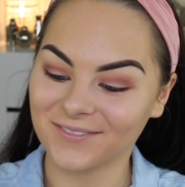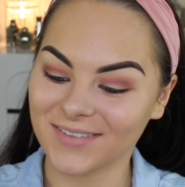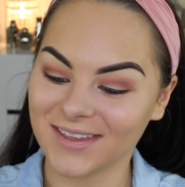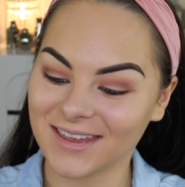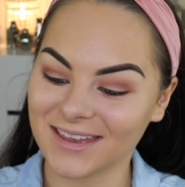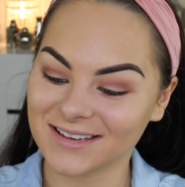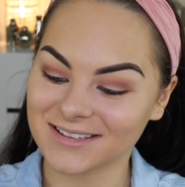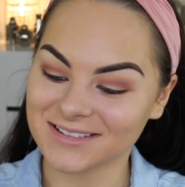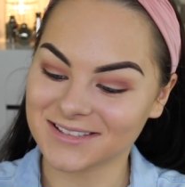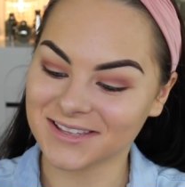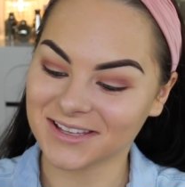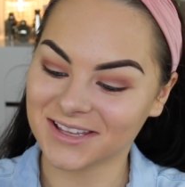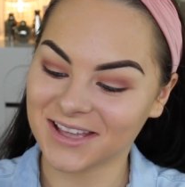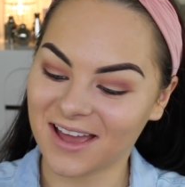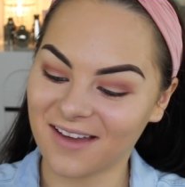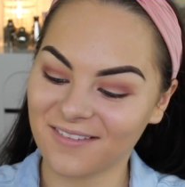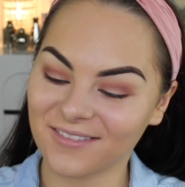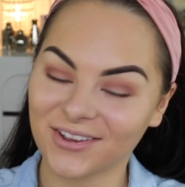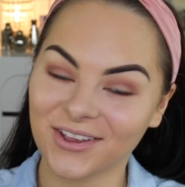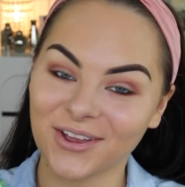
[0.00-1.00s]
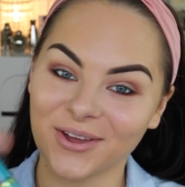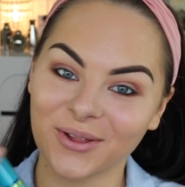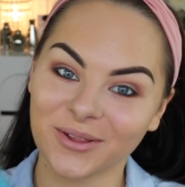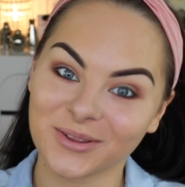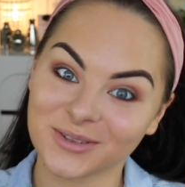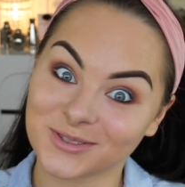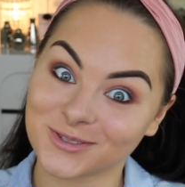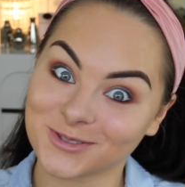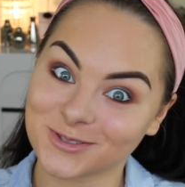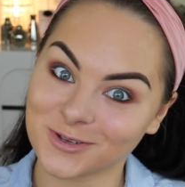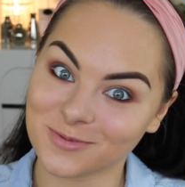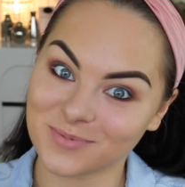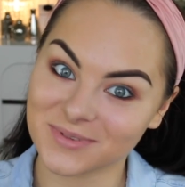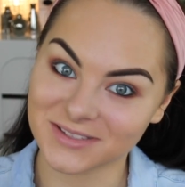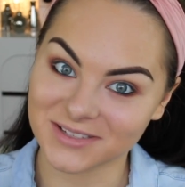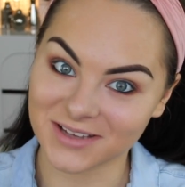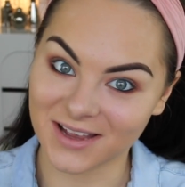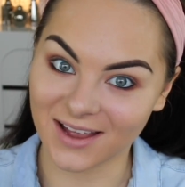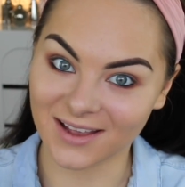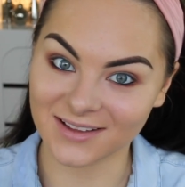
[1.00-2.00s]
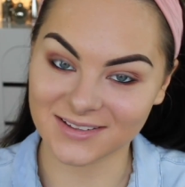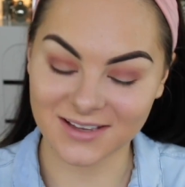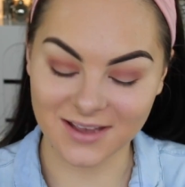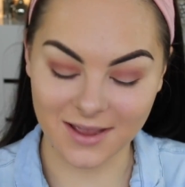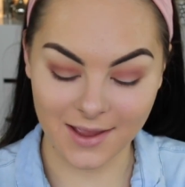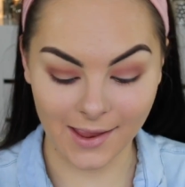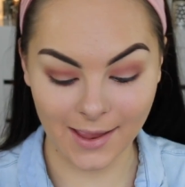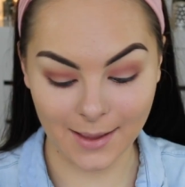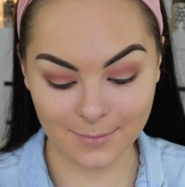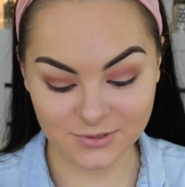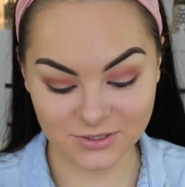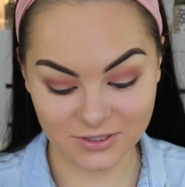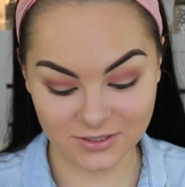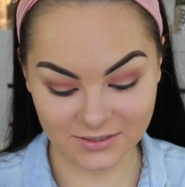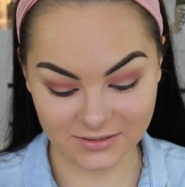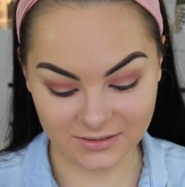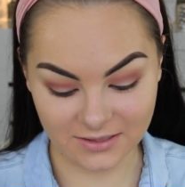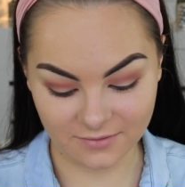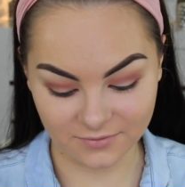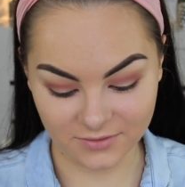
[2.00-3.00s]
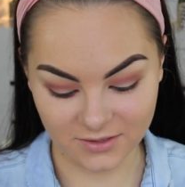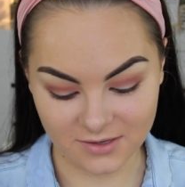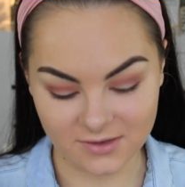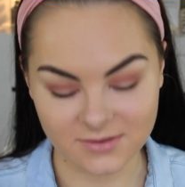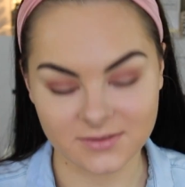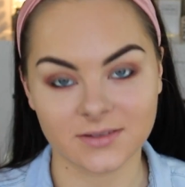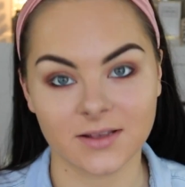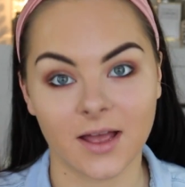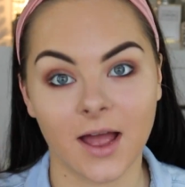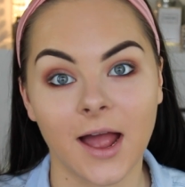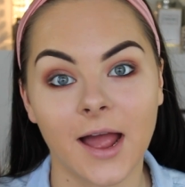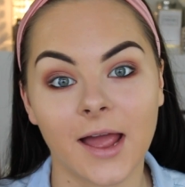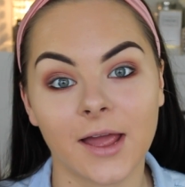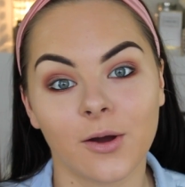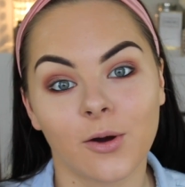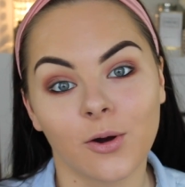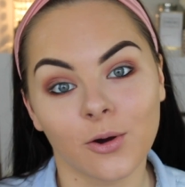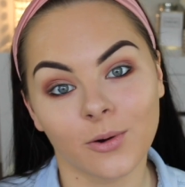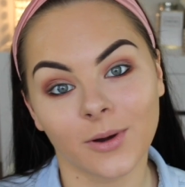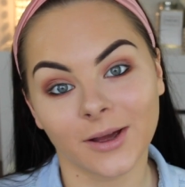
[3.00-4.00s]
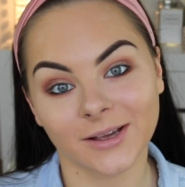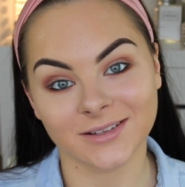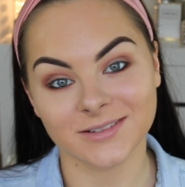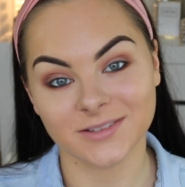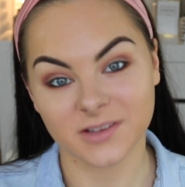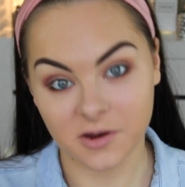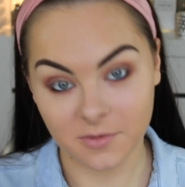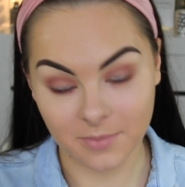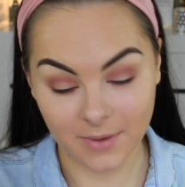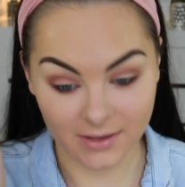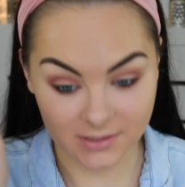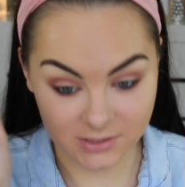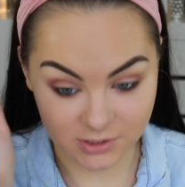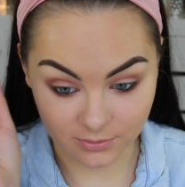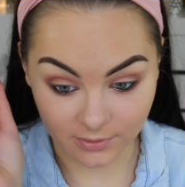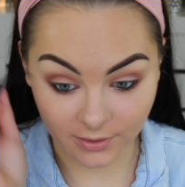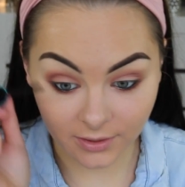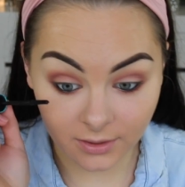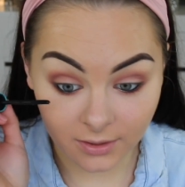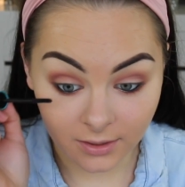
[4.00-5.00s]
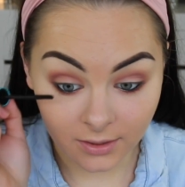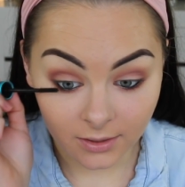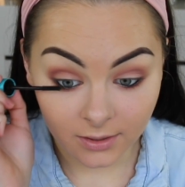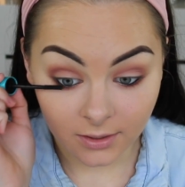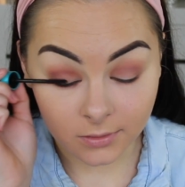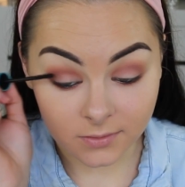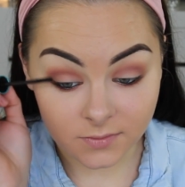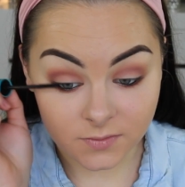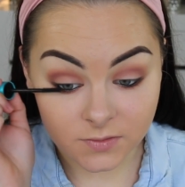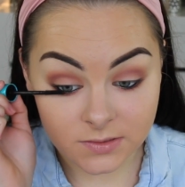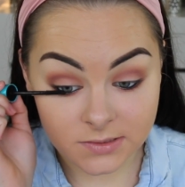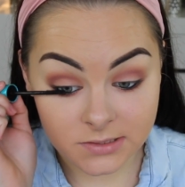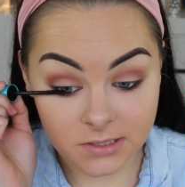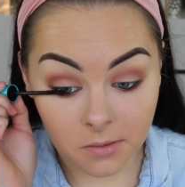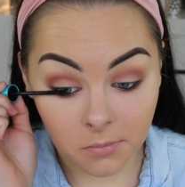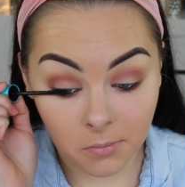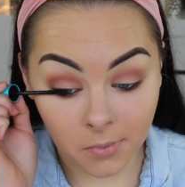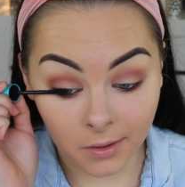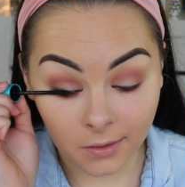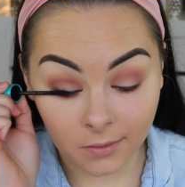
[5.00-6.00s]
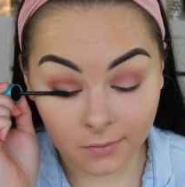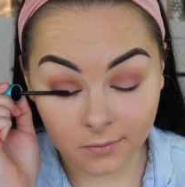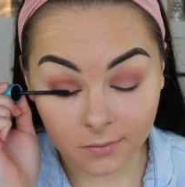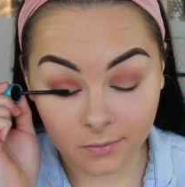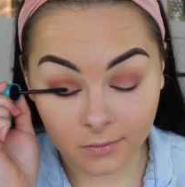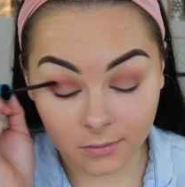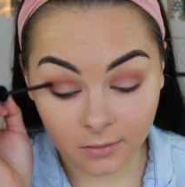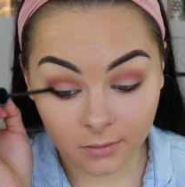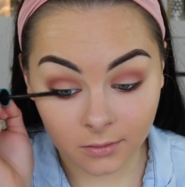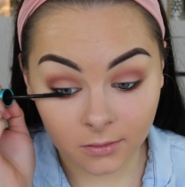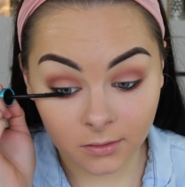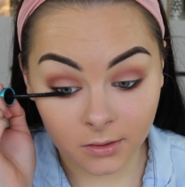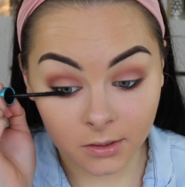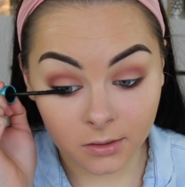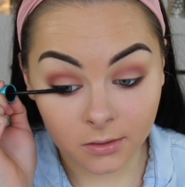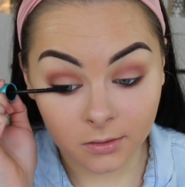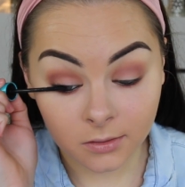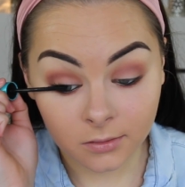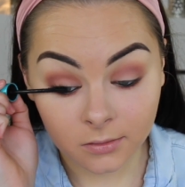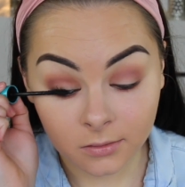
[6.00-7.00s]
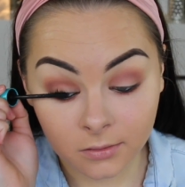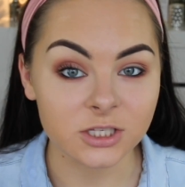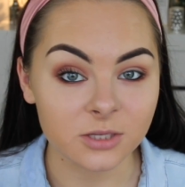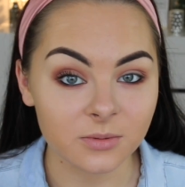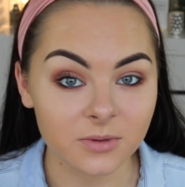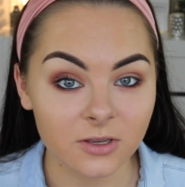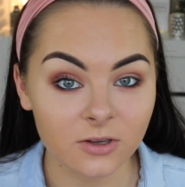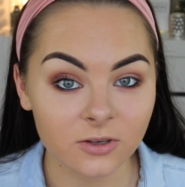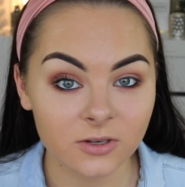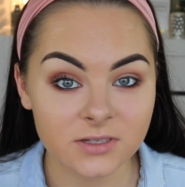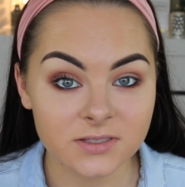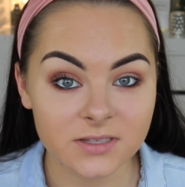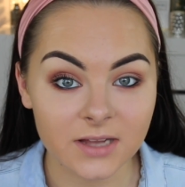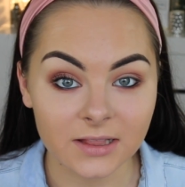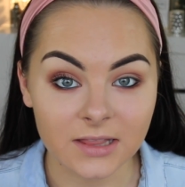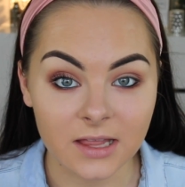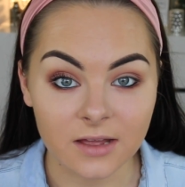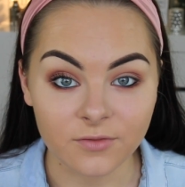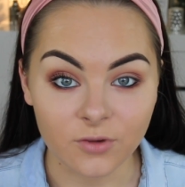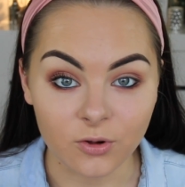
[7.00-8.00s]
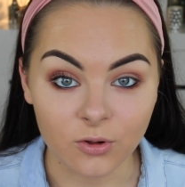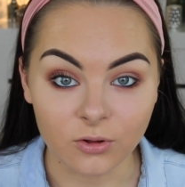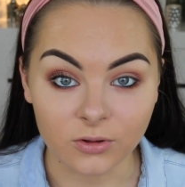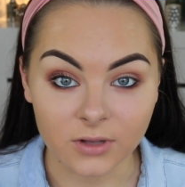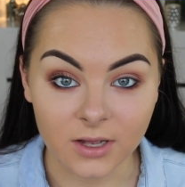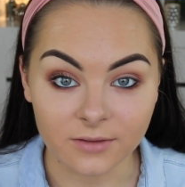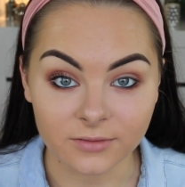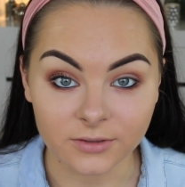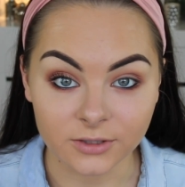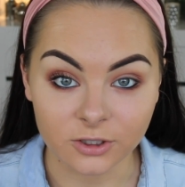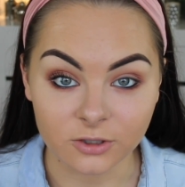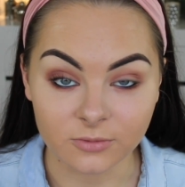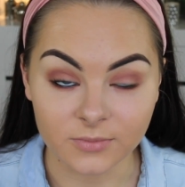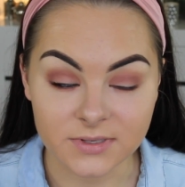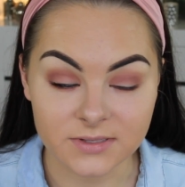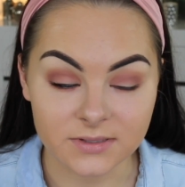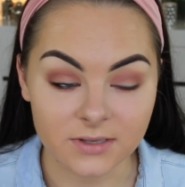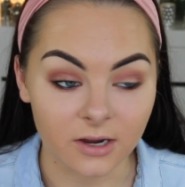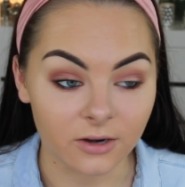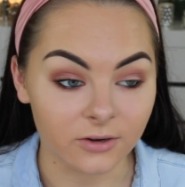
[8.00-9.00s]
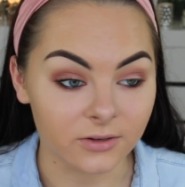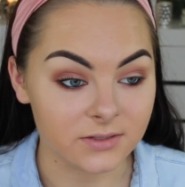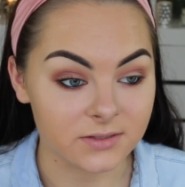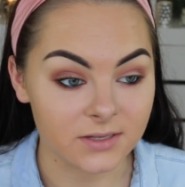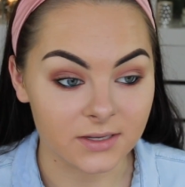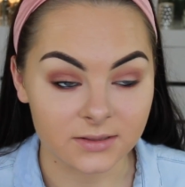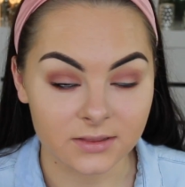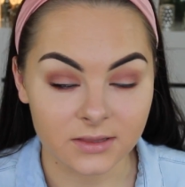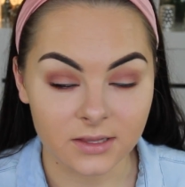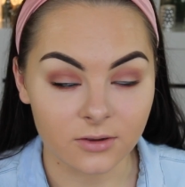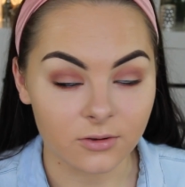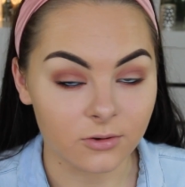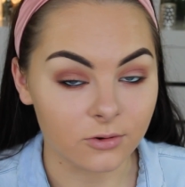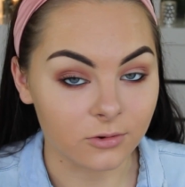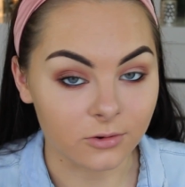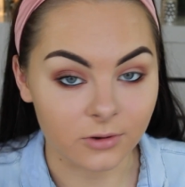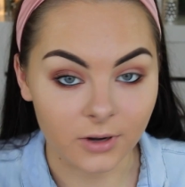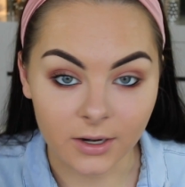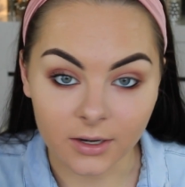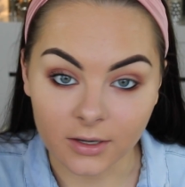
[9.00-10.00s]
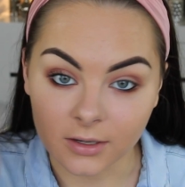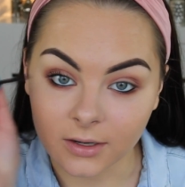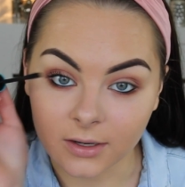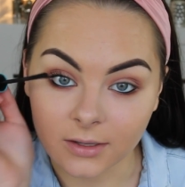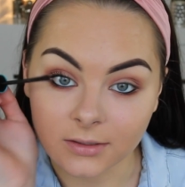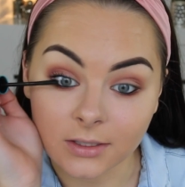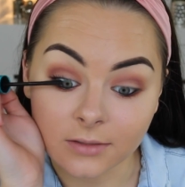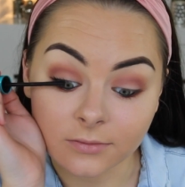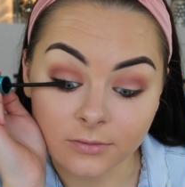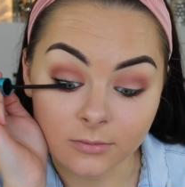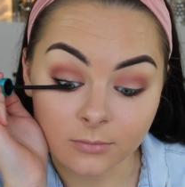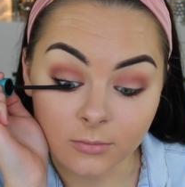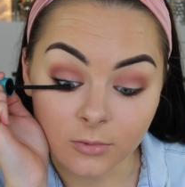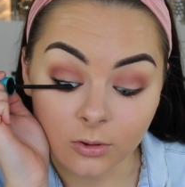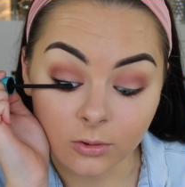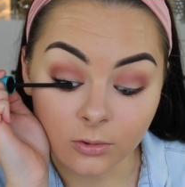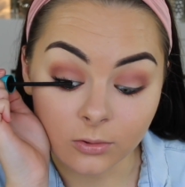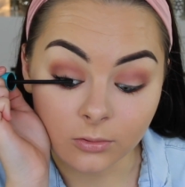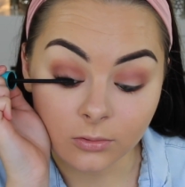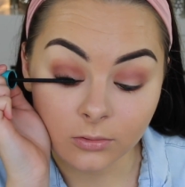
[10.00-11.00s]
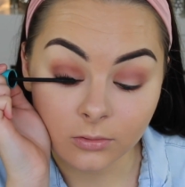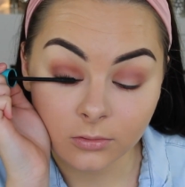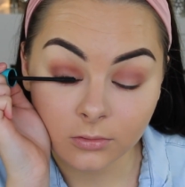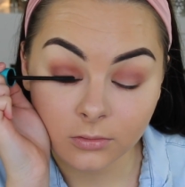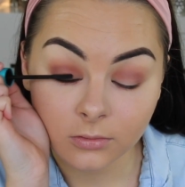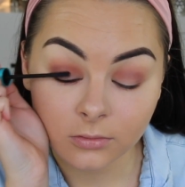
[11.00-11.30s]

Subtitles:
It's the Covergirl Super Sizer. I absolutely love this. I always go back to it. It is just amazing. And to be honest, I love all Covergirl mascaras. Like, they're all great. I love them all.